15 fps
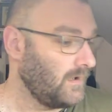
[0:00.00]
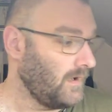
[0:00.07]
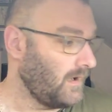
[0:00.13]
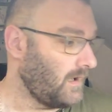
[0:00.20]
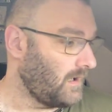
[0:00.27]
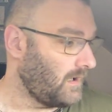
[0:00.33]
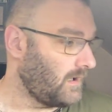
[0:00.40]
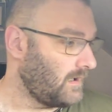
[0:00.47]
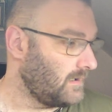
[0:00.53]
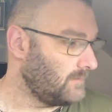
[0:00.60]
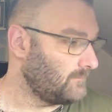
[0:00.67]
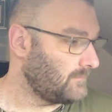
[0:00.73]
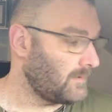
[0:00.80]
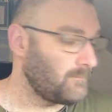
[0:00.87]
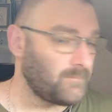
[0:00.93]

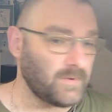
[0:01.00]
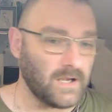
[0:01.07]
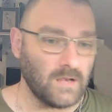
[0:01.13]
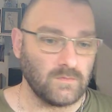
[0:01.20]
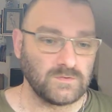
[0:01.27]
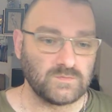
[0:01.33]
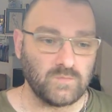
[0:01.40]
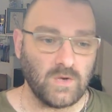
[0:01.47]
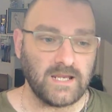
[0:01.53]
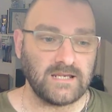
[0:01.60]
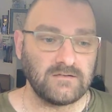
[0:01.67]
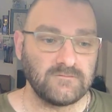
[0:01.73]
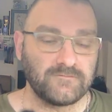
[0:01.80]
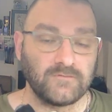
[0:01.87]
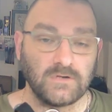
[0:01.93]
Um, but I was waiting
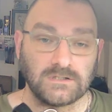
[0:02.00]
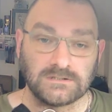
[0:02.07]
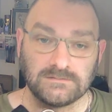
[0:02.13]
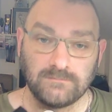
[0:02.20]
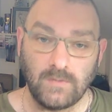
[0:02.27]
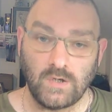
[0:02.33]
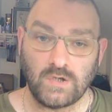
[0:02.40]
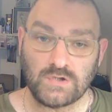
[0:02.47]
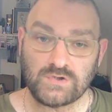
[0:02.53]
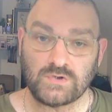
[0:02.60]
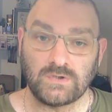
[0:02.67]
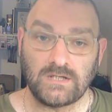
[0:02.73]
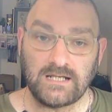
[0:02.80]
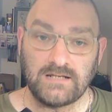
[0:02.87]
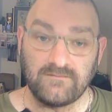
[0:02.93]
for a
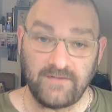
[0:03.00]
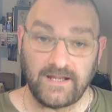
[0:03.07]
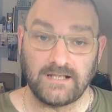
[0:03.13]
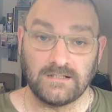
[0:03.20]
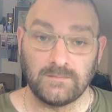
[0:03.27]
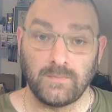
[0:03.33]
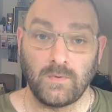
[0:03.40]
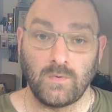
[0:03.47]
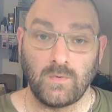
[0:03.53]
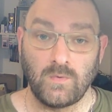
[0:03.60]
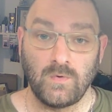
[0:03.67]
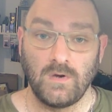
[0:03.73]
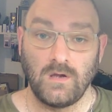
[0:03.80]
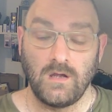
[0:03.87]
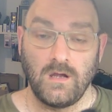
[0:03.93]
commercially available
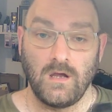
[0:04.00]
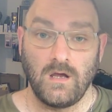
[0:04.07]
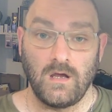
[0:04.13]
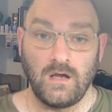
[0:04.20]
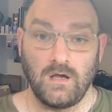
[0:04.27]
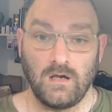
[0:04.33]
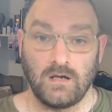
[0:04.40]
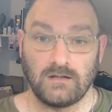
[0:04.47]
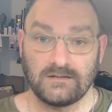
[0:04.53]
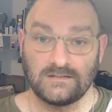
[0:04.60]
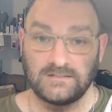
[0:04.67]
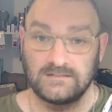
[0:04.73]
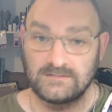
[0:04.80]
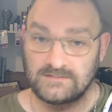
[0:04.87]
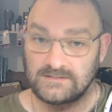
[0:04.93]
uh,
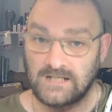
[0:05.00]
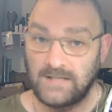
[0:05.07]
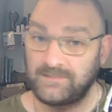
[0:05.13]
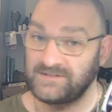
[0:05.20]
type of